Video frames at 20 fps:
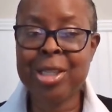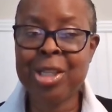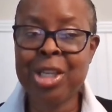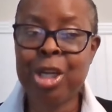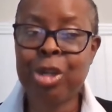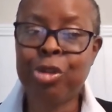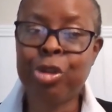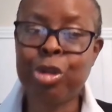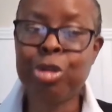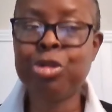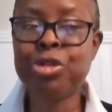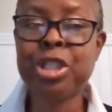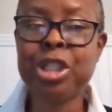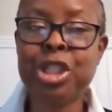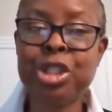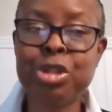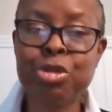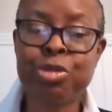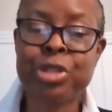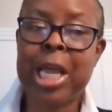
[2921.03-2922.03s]
you know, those are
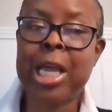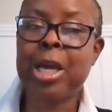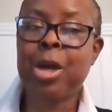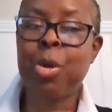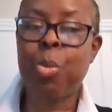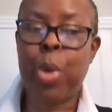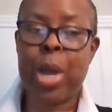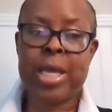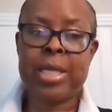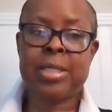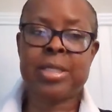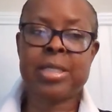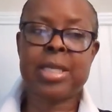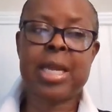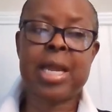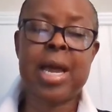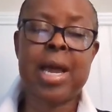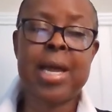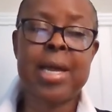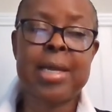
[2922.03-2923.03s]
little takeaways
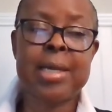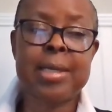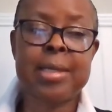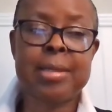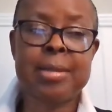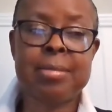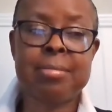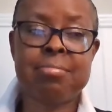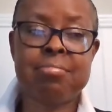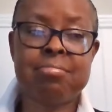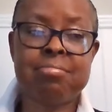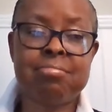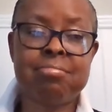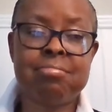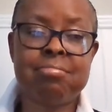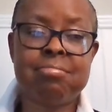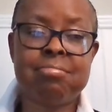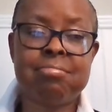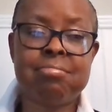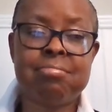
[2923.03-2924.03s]
that I
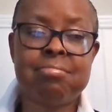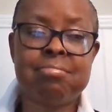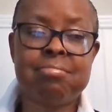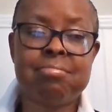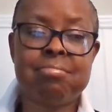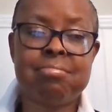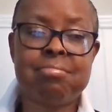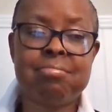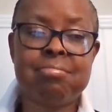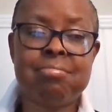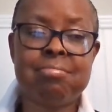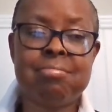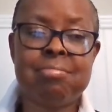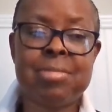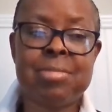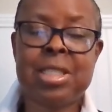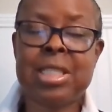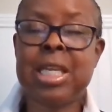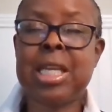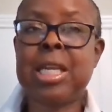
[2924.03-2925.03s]

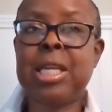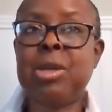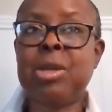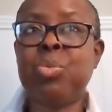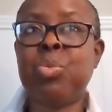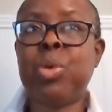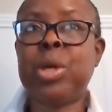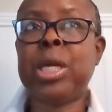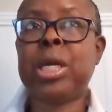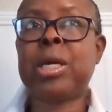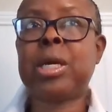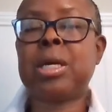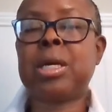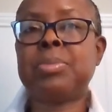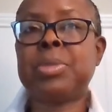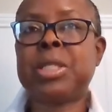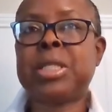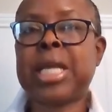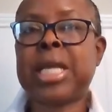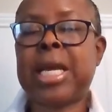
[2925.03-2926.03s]
see when it
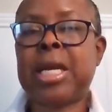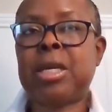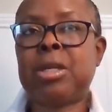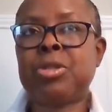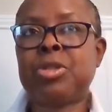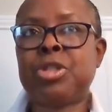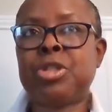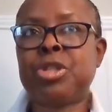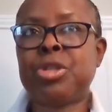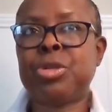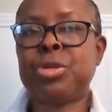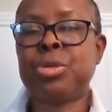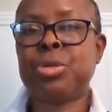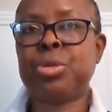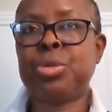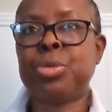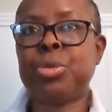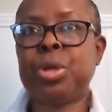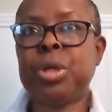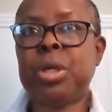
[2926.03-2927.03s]
comes down
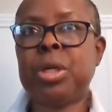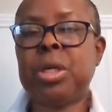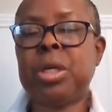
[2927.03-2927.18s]
to